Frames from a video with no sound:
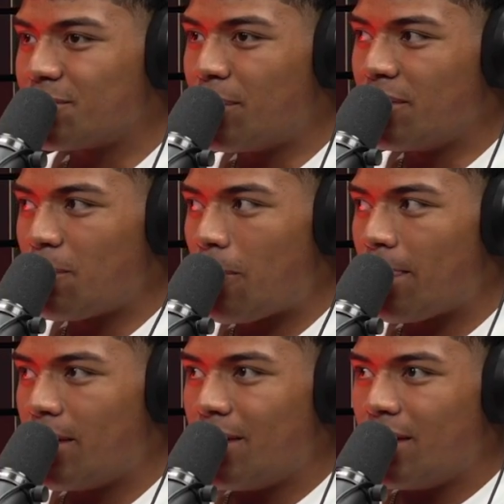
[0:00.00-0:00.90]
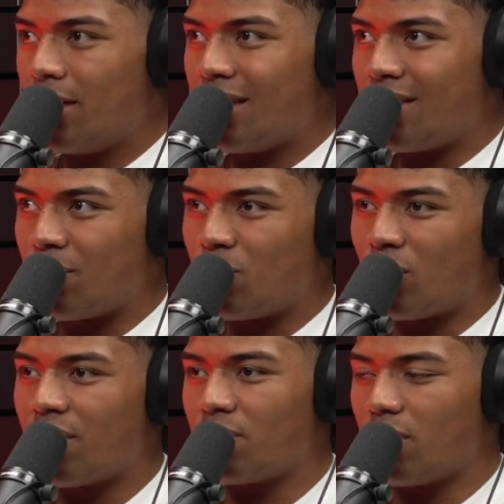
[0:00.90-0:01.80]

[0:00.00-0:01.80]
But yeah, whatever.